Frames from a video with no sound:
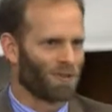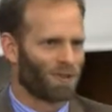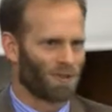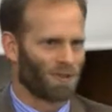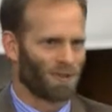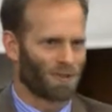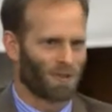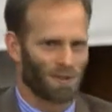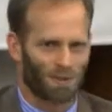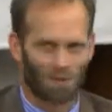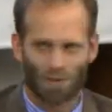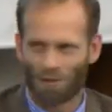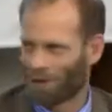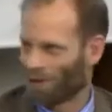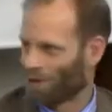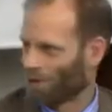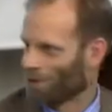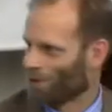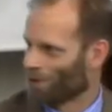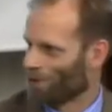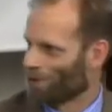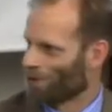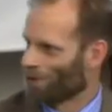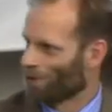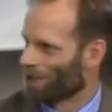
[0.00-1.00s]
this is a trick
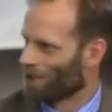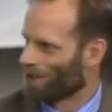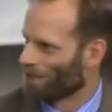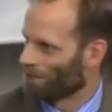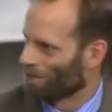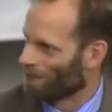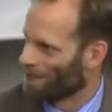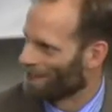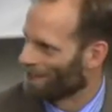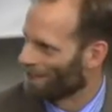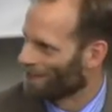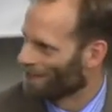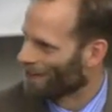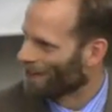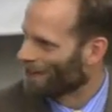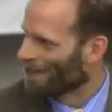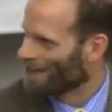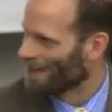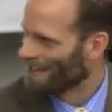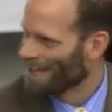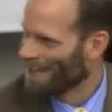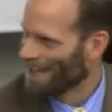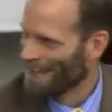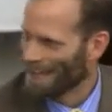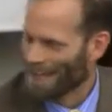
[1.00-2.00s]
or a treat, but we'll
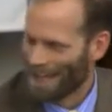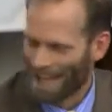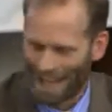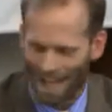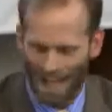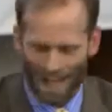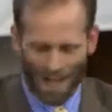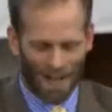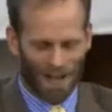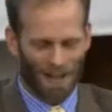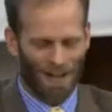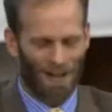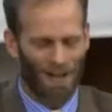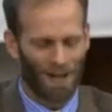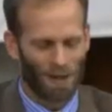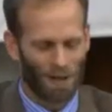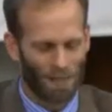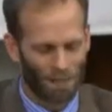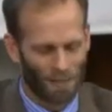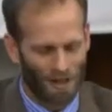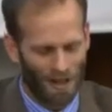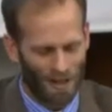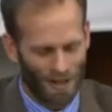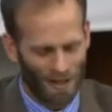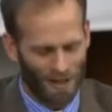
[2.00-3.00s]

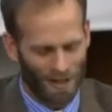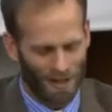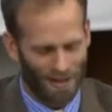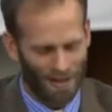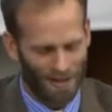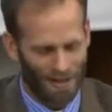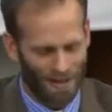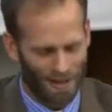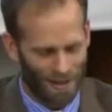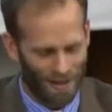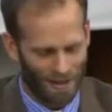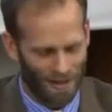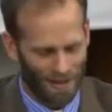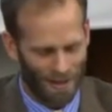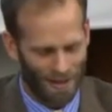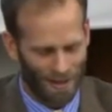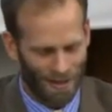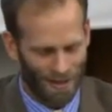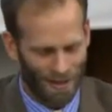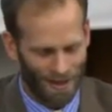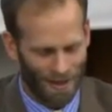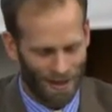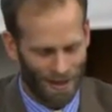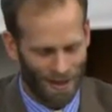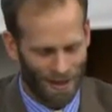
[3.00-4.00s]
um,
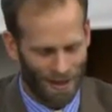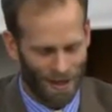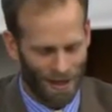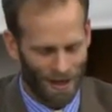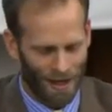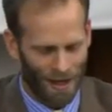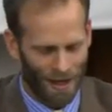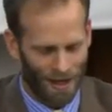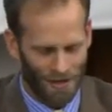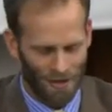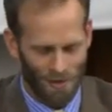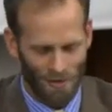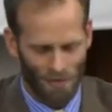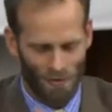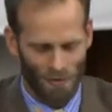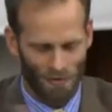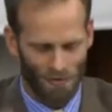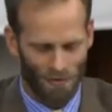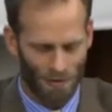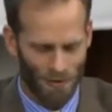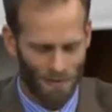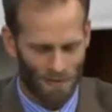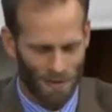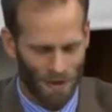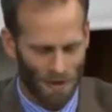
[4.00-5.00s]
the, I just want to
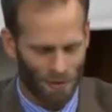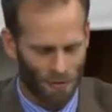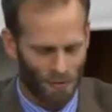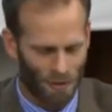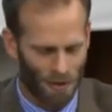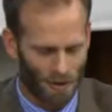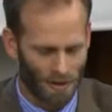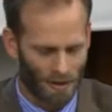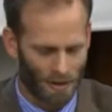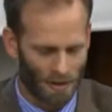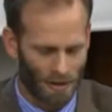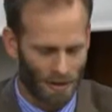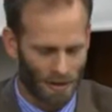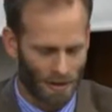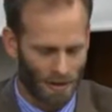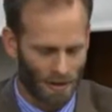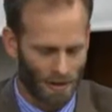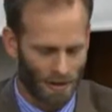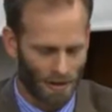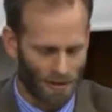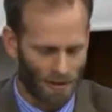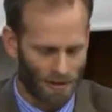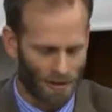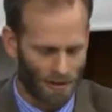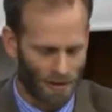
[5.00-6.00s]
respond to one thing
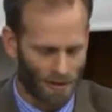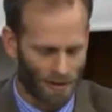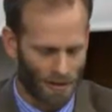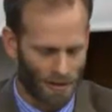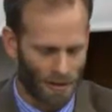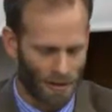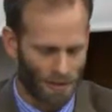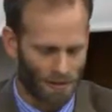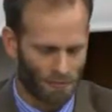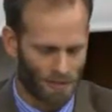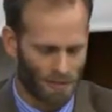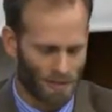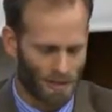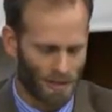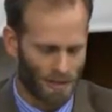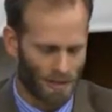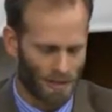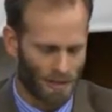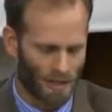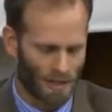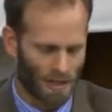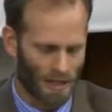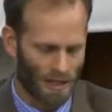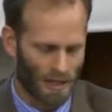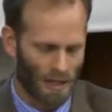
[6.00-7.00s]
that, that Joel said, which
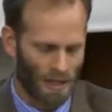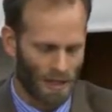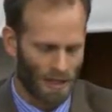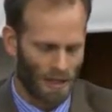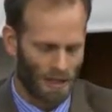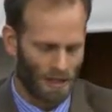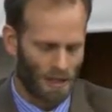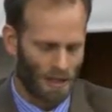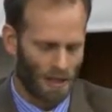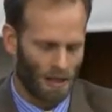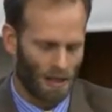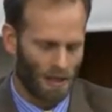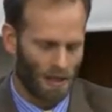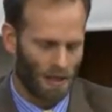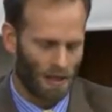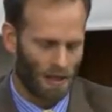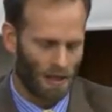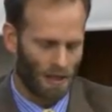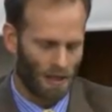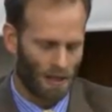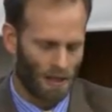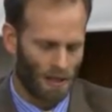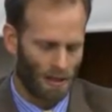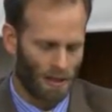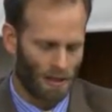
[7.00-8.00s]
is that,
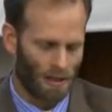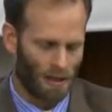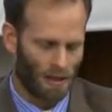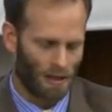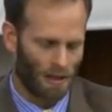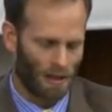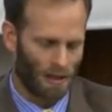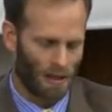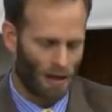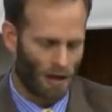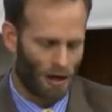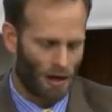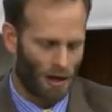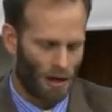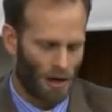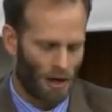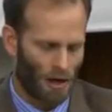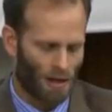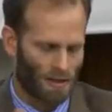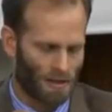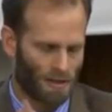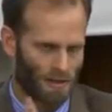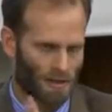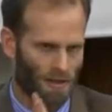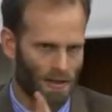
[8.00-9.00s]
uh, that
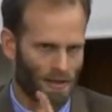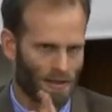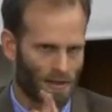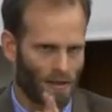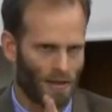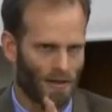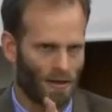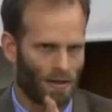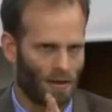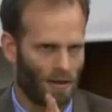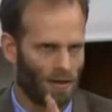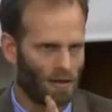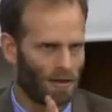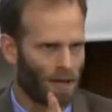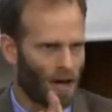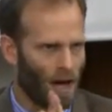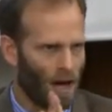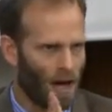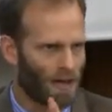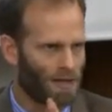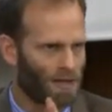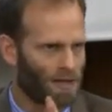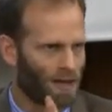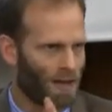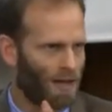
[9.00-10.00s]
cost is
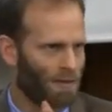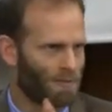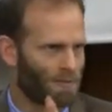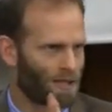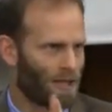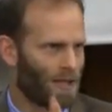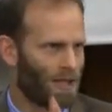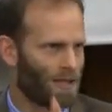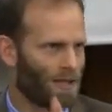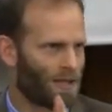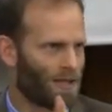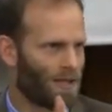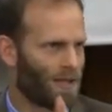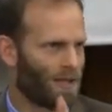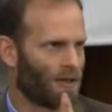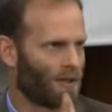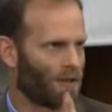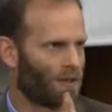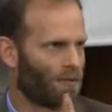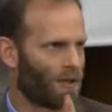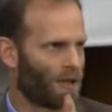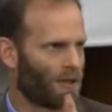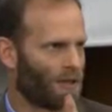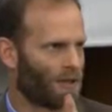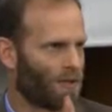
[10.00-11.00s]
nine times out of
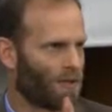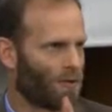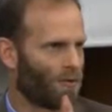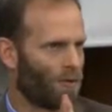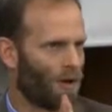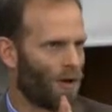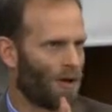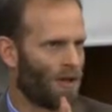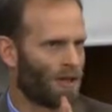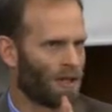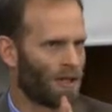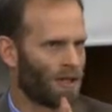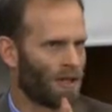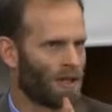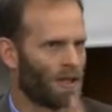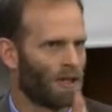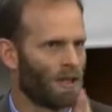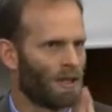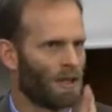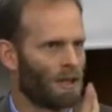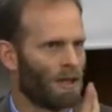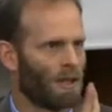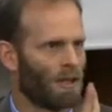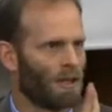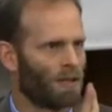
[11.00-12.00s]
10 quality.
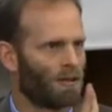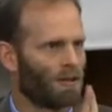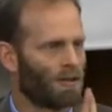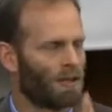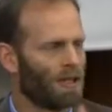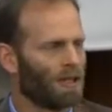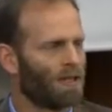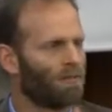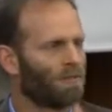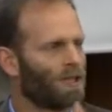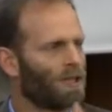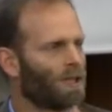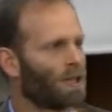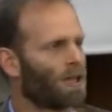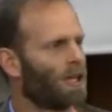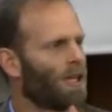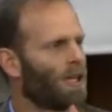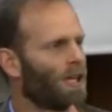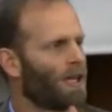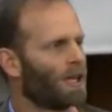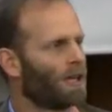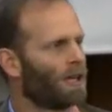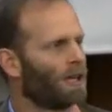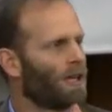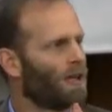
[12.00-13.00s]
Cleveland
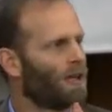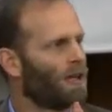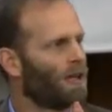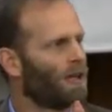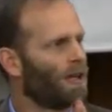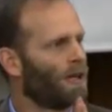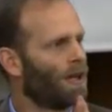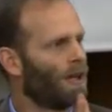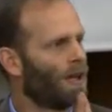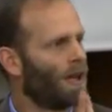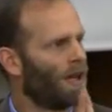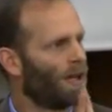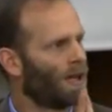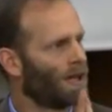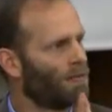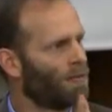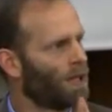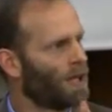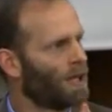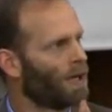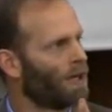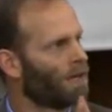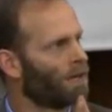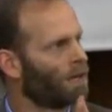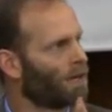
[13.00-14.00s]
Clinic and the
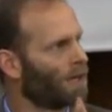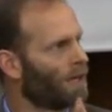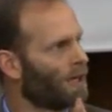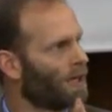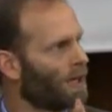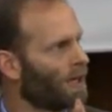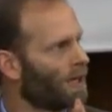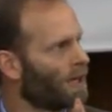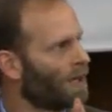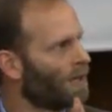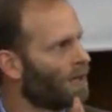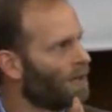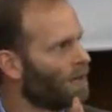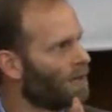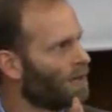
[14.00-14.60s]
Mayo Clinic,